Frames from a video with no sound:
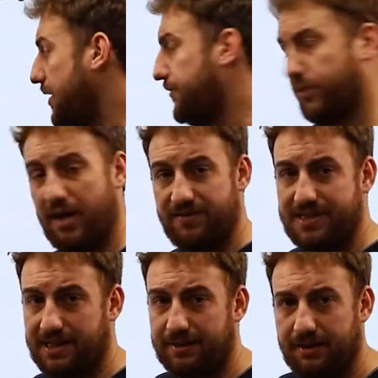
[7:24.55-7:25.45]
If you have a
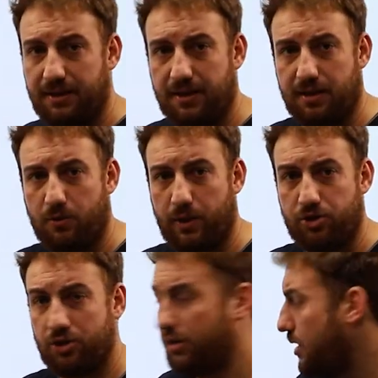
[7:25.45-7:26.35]
second degree
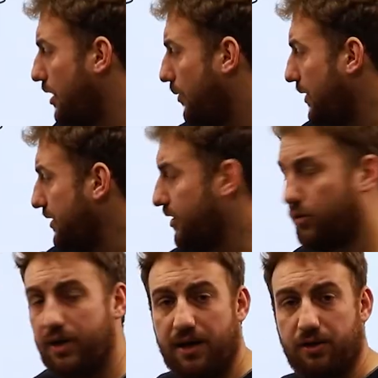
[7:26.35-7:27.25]
equation, whether
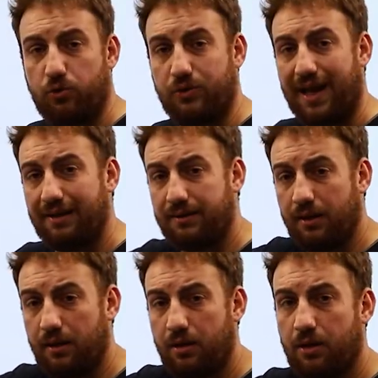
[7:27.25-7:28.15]
you're going to do
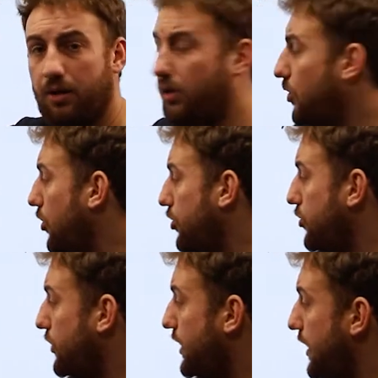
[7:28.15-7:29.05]
delta or
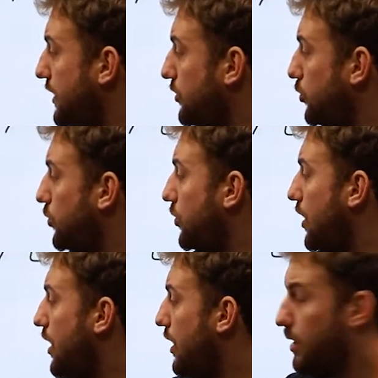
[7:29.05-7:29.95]
you're going to do
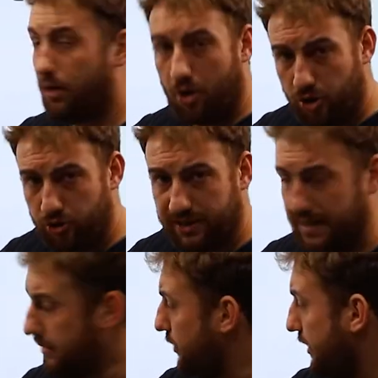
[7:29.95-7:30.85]
on your
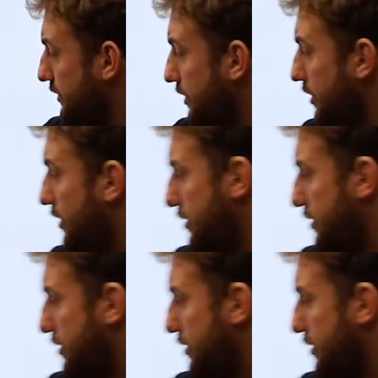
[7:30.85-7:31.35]
calculator.